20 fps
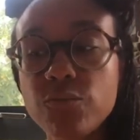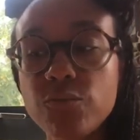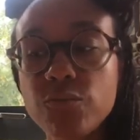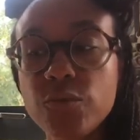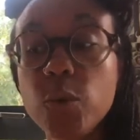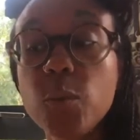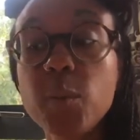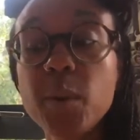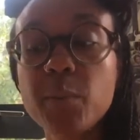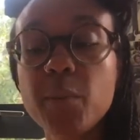
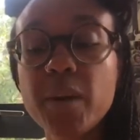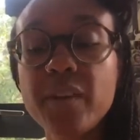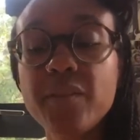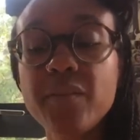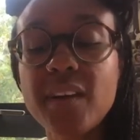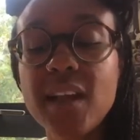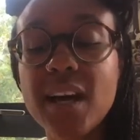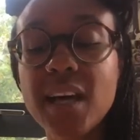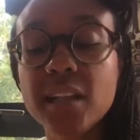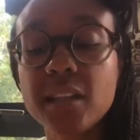room in my
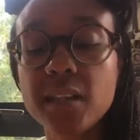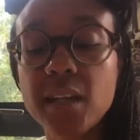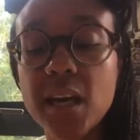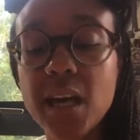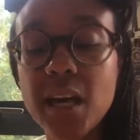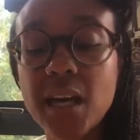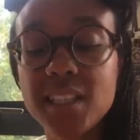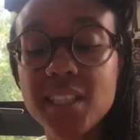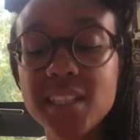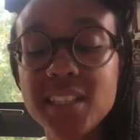flat that
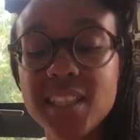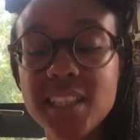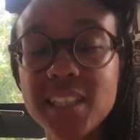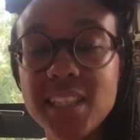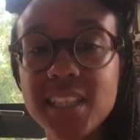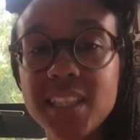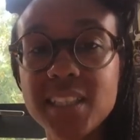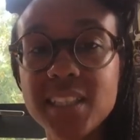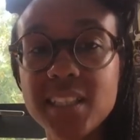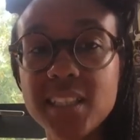has the
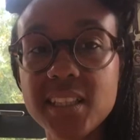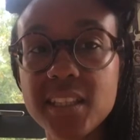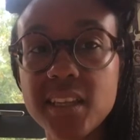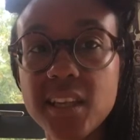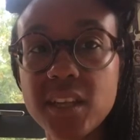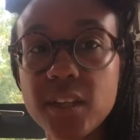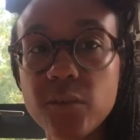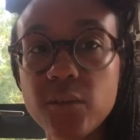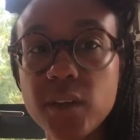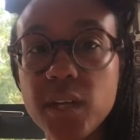least
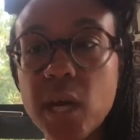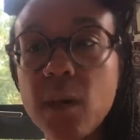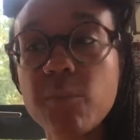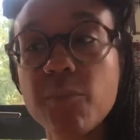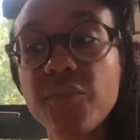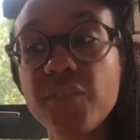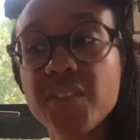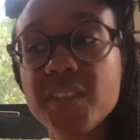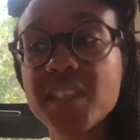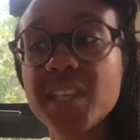kind of
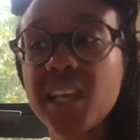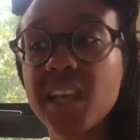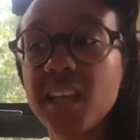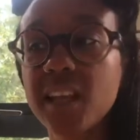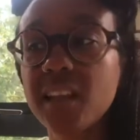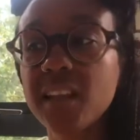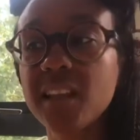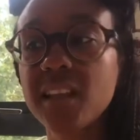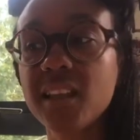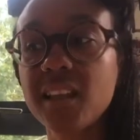
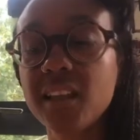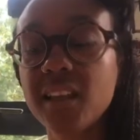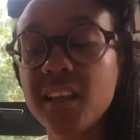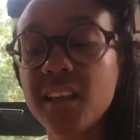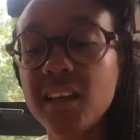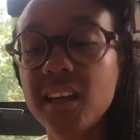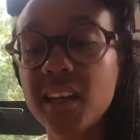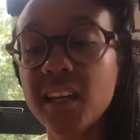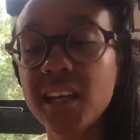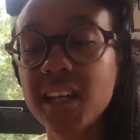comforting
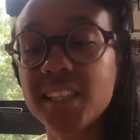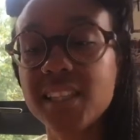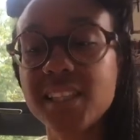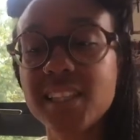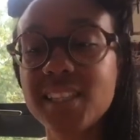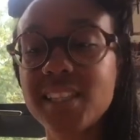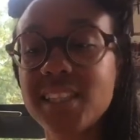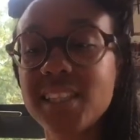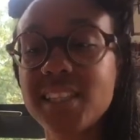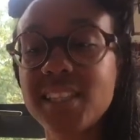
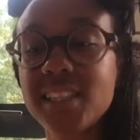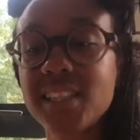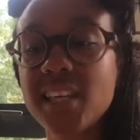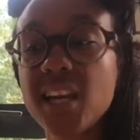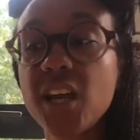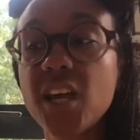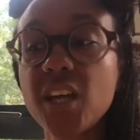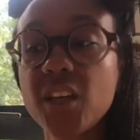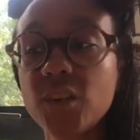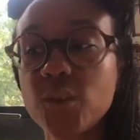
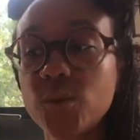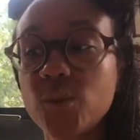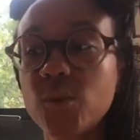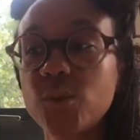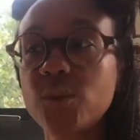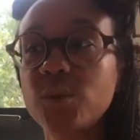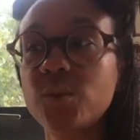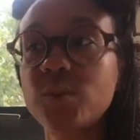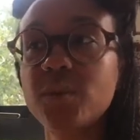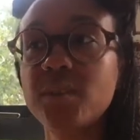
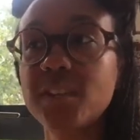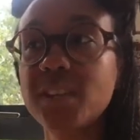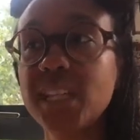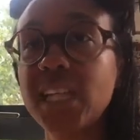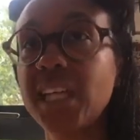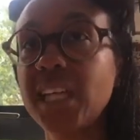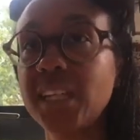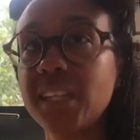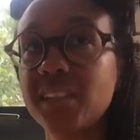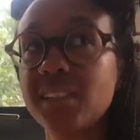external
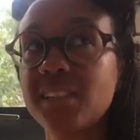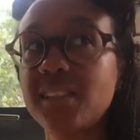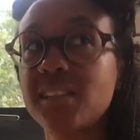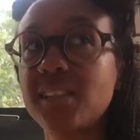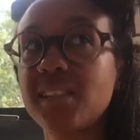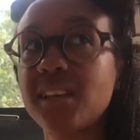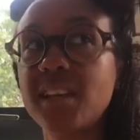things,